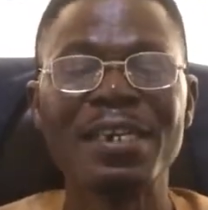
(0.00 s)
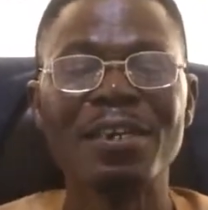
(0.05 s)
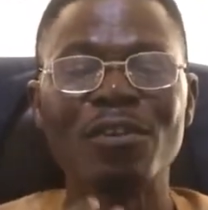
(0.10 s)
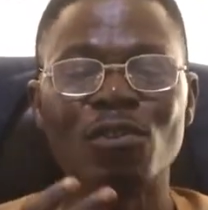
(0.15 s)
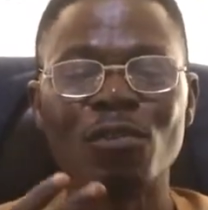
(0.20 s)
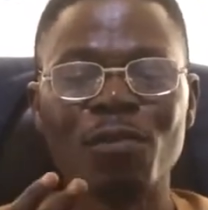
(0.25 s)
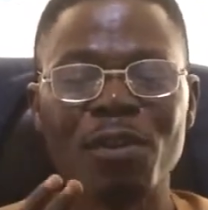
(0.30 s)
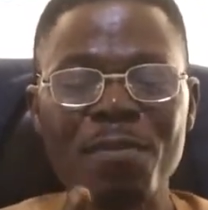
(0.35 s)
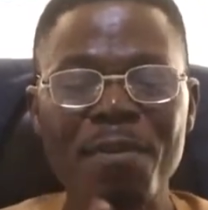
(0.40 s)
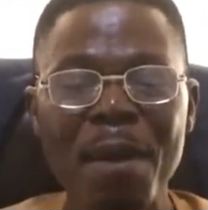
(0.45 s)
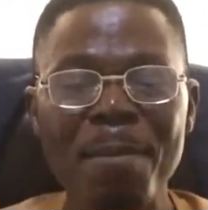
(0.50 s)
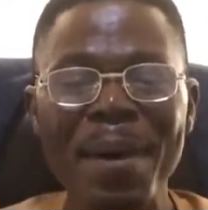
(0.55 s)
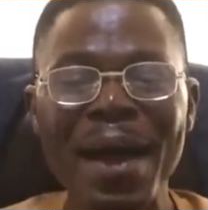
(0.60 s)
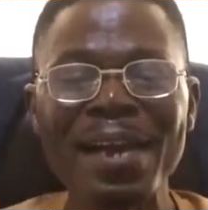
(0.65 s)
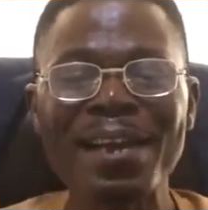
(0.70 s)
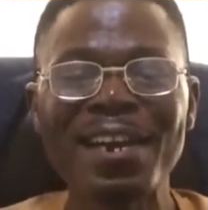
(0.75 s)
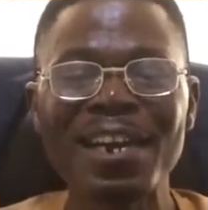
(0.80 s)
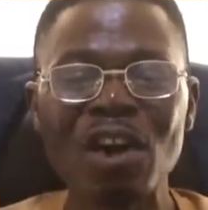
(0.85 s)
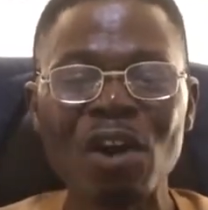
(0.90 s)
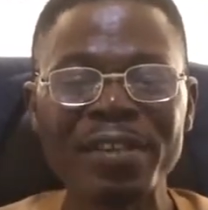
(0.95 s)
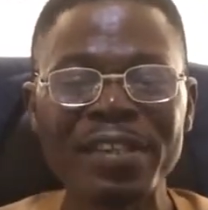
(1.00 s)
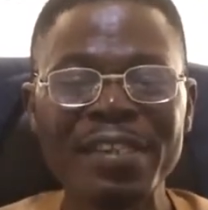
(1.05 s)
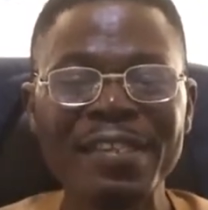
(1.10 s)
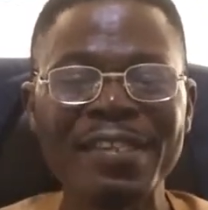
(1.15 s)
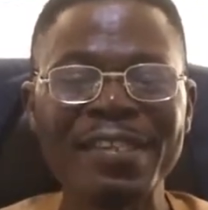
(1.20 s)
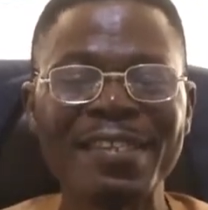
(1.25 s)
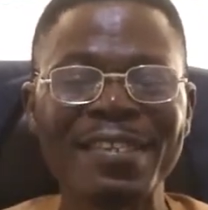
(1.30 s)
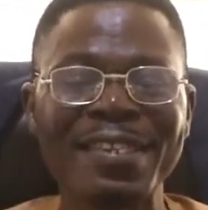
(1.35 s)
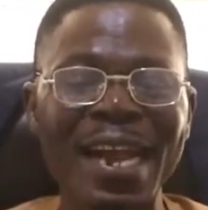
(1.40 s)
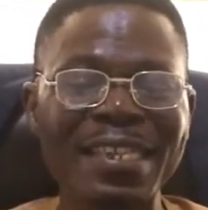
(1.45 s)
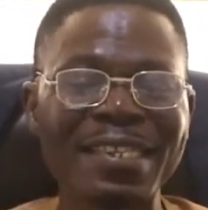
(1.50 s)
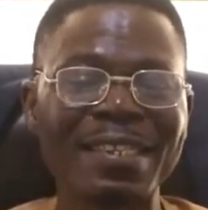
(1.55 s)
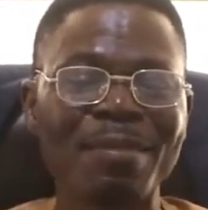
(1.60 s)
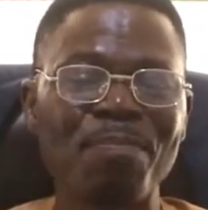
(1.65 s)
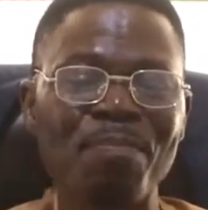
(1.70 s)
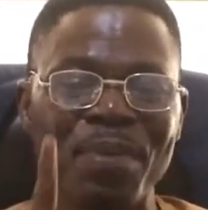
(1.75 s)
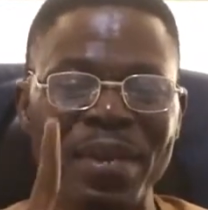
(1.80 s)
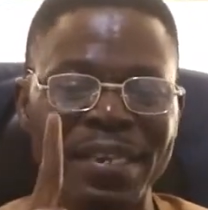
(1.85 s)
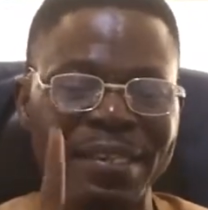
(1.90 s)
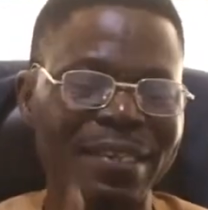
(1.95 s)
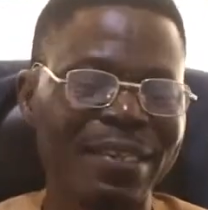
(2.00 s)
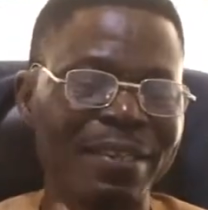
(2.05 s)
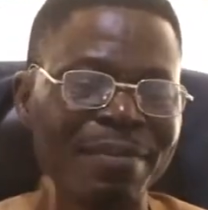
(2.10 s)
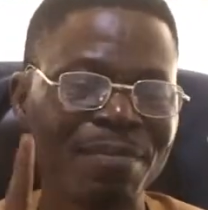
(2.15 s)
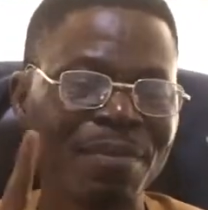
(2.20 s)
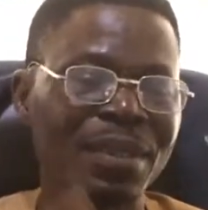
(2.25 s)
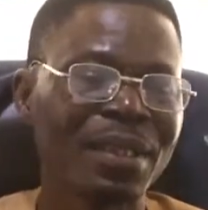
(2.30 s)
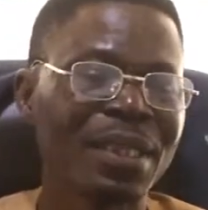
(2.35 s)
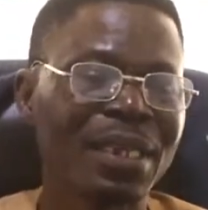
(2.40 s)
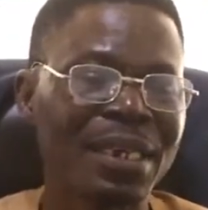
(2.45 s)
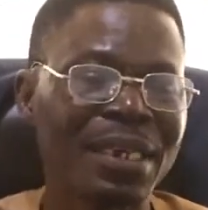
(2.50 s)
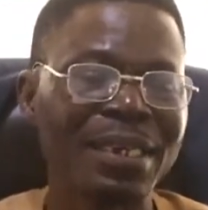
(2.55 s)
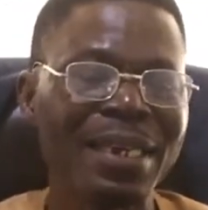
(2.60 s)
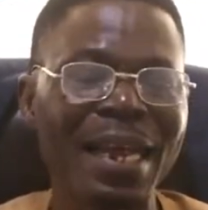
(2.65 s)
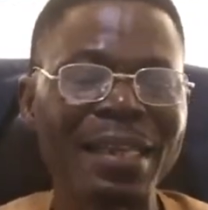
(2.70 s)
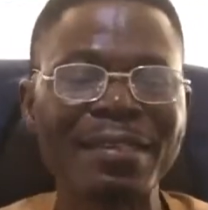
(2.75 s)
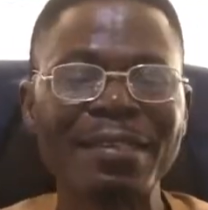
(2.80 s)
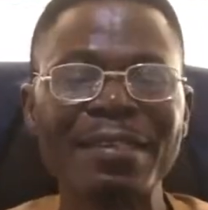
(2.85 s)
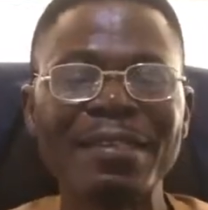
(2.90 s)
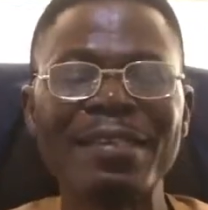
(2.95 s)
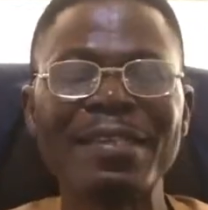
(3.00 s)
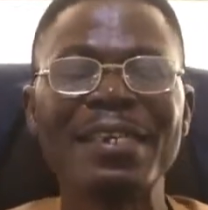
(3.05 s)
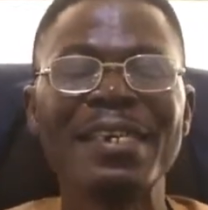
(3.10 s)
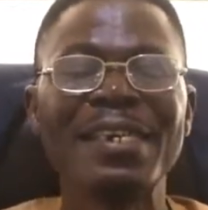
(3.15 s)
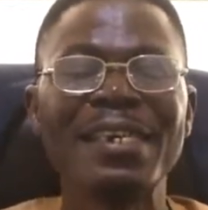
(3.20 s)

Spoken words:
Remember, glottis is that space that is